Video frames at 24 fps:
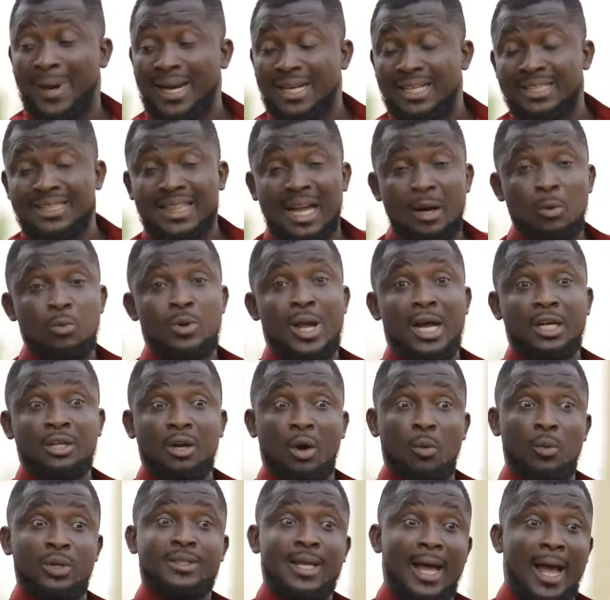by the time we are
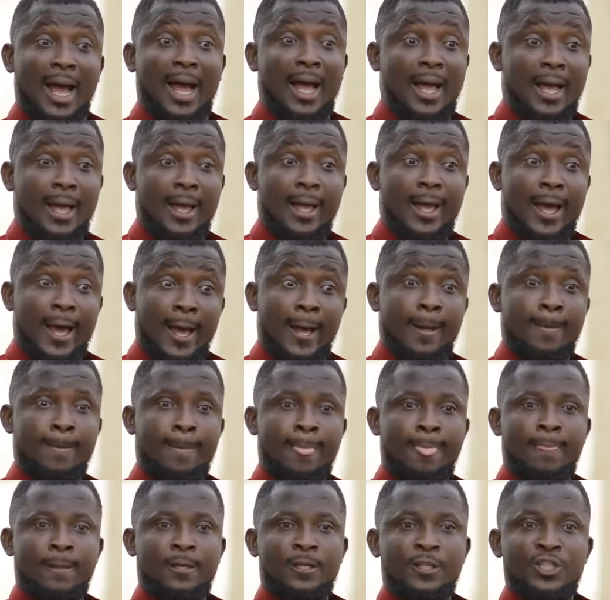done with her,
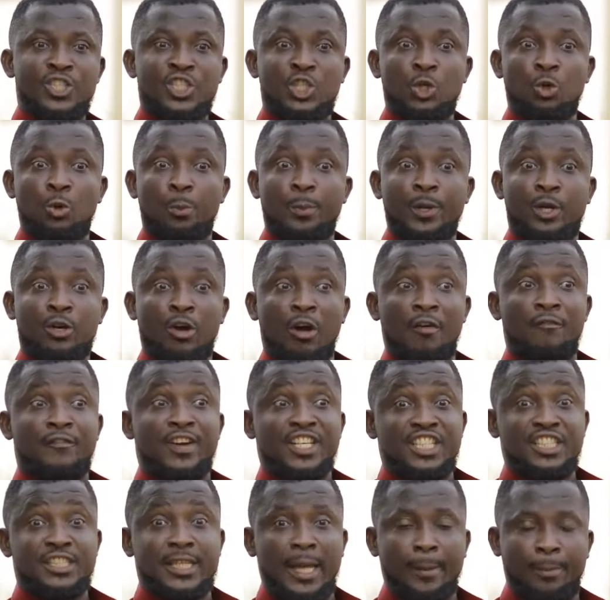she will become
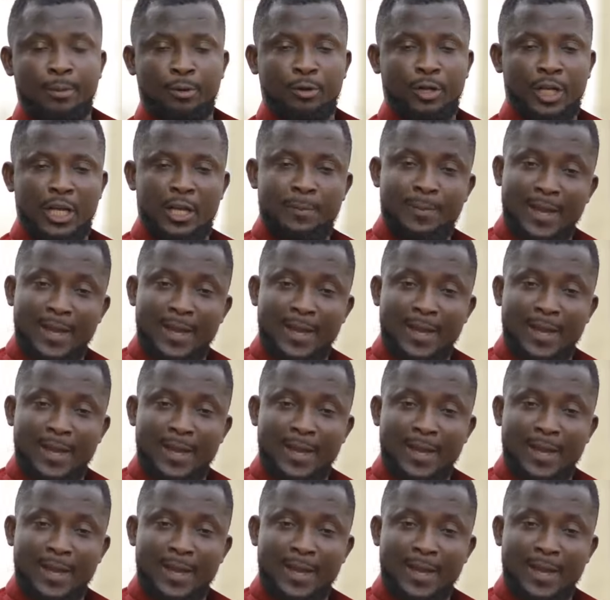vegetable.